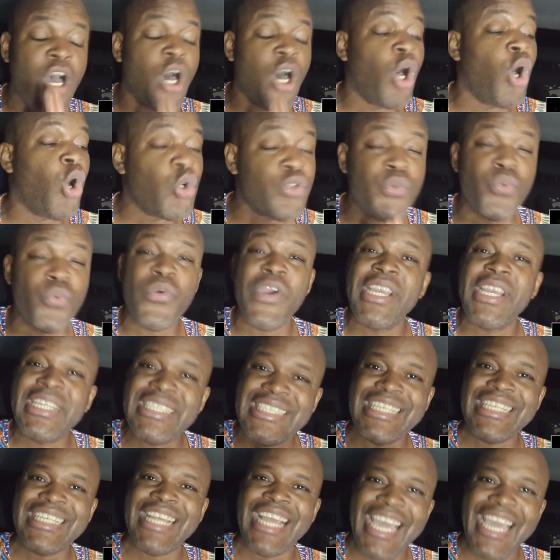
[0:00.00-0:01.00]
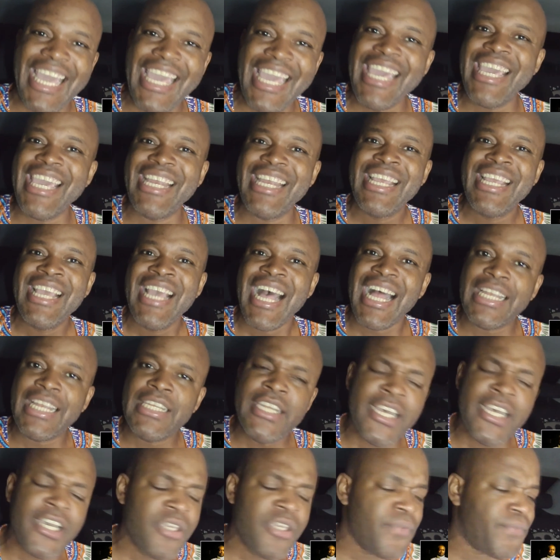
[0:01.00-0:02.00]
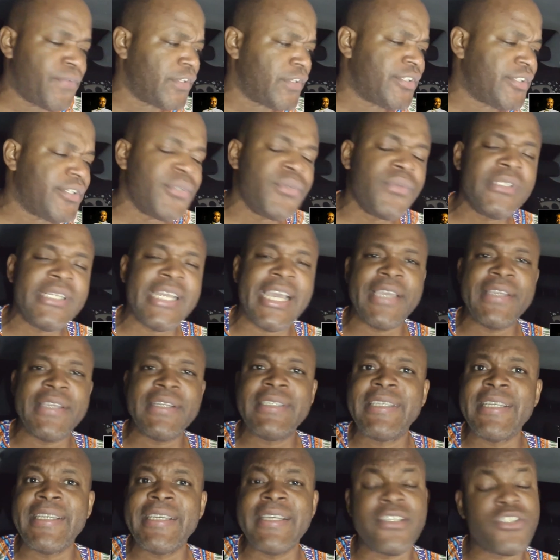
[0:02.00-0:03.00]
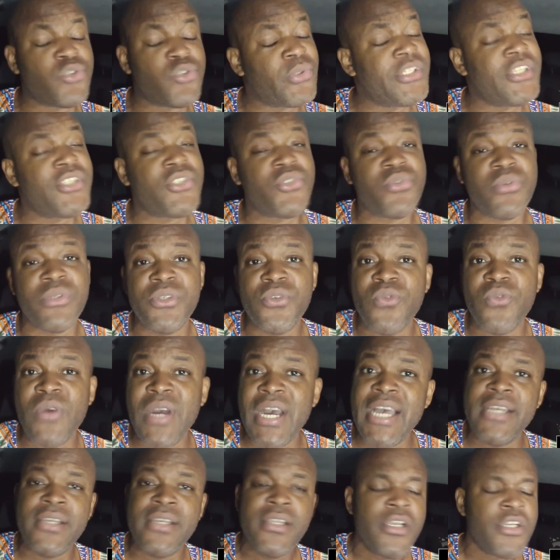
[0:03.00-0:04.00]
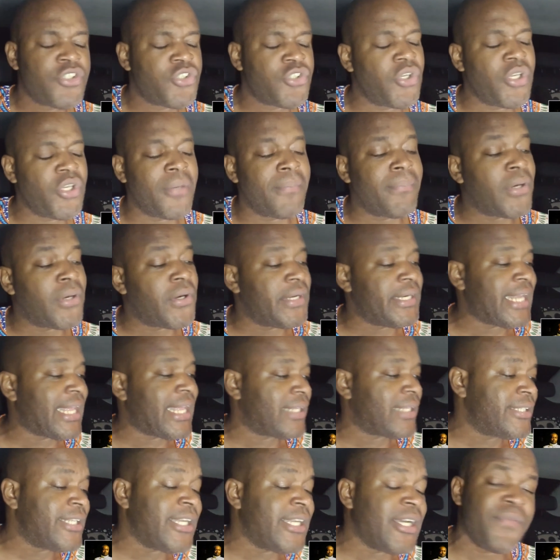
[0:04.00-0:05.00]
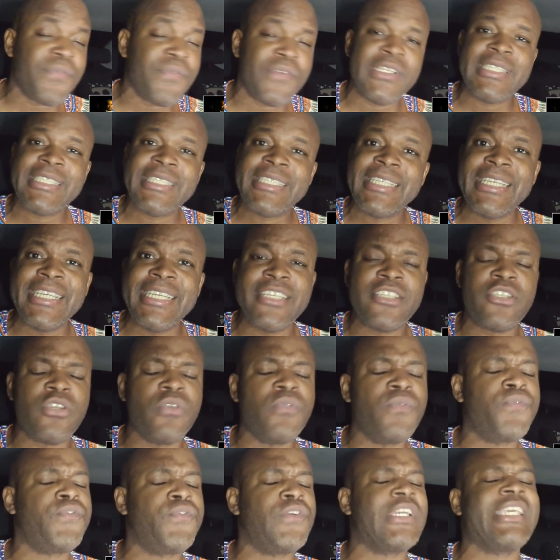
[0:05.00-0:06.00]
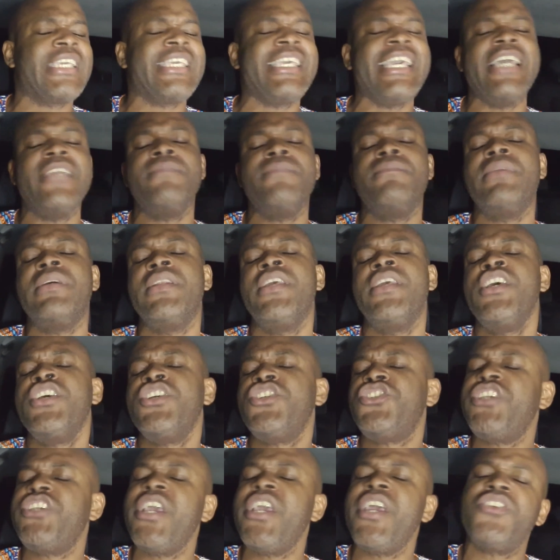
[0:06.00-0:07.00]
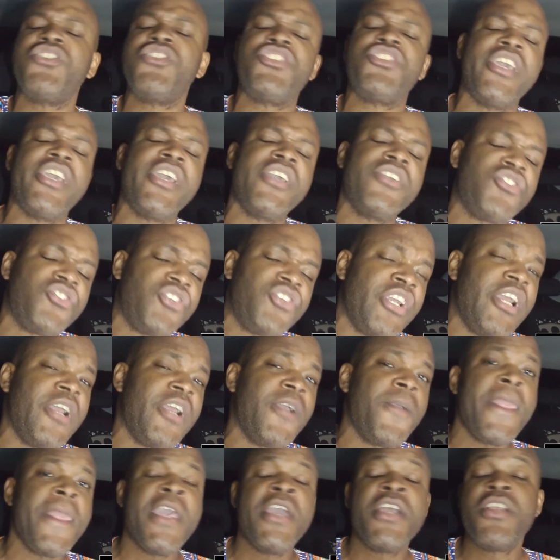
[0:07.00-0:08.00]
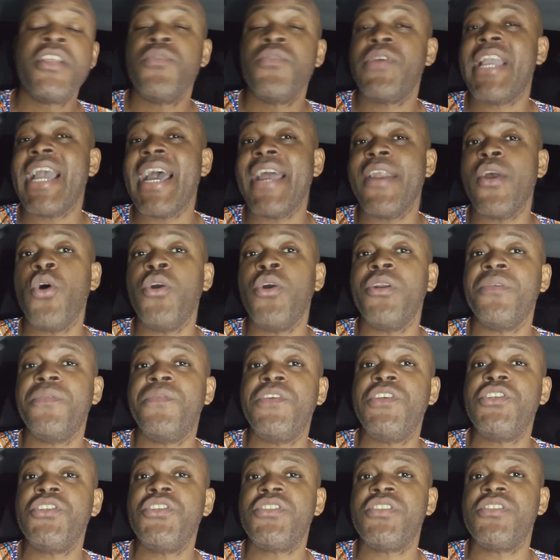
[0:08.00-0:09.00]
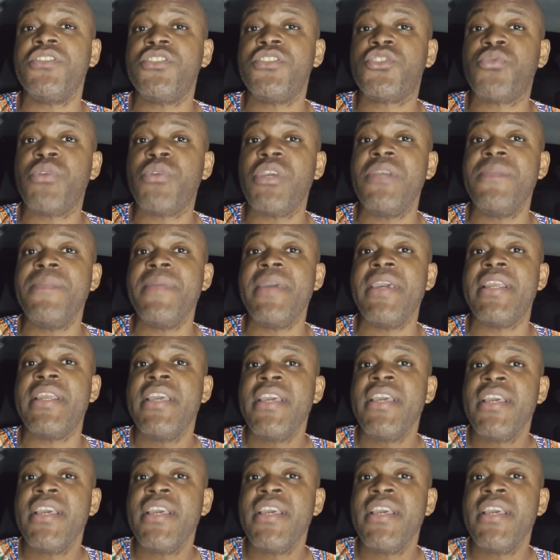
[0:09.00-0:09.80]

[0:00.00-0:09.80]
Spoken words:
all the way till the end. I love you for doing that, you dig. 2021, show your boy that I love you, dig. Don't forget, man. Share, share, share. We got all the videos on the screen, man.